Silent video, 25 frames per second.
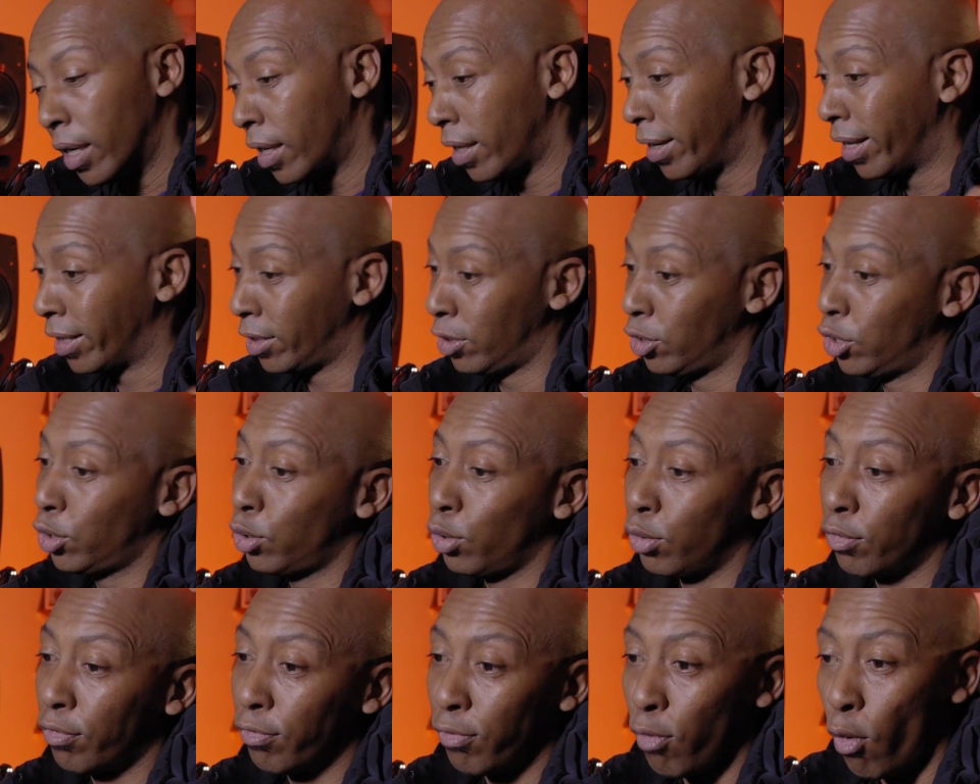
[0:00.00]
doesn't
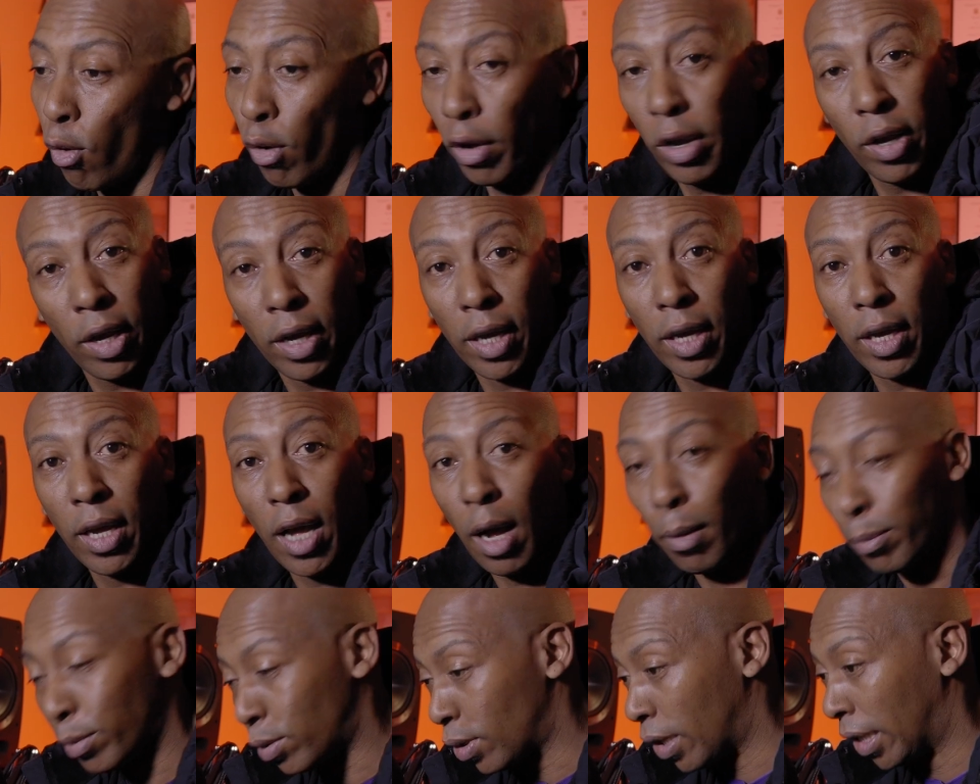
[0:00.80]
shoot 4K
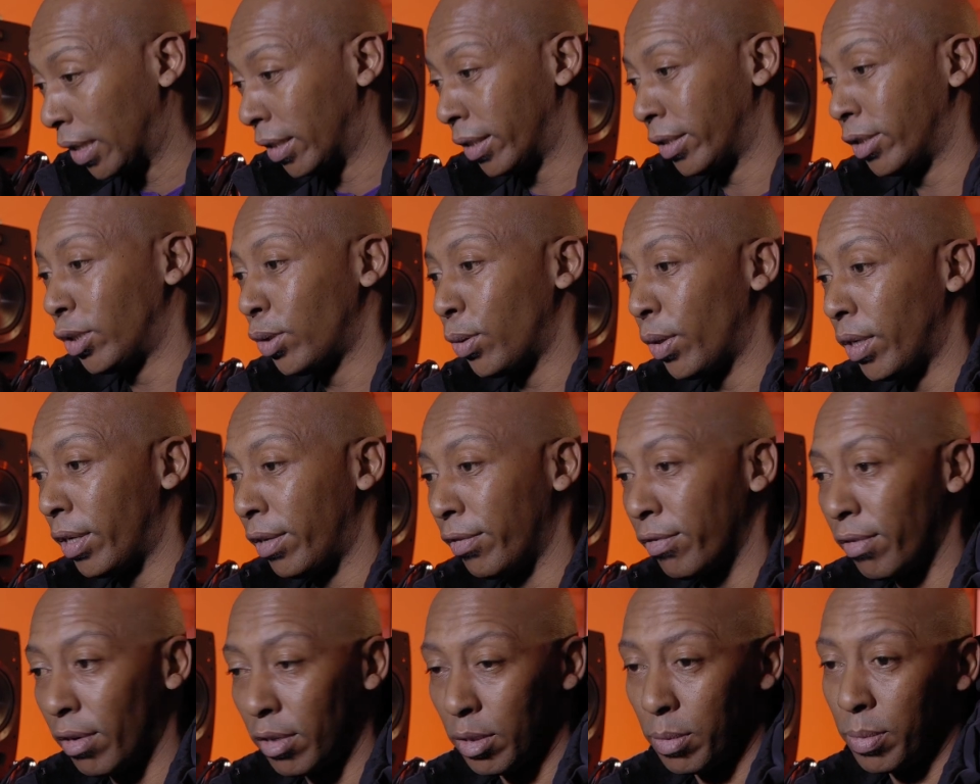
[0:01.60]
up to 120
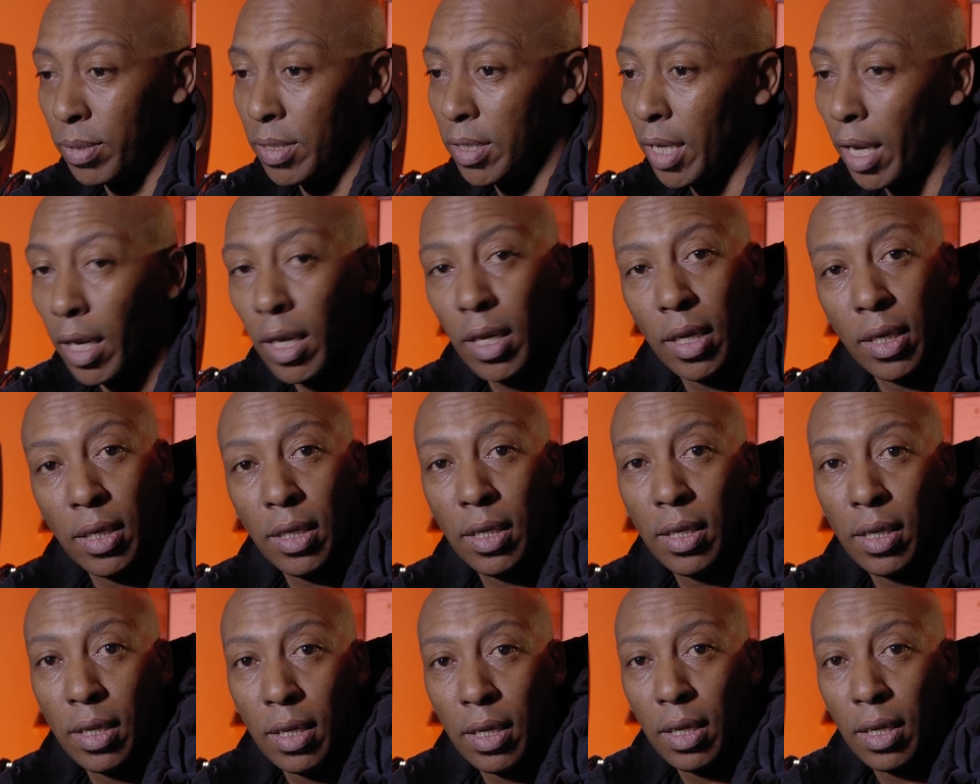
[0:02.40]
frames per second.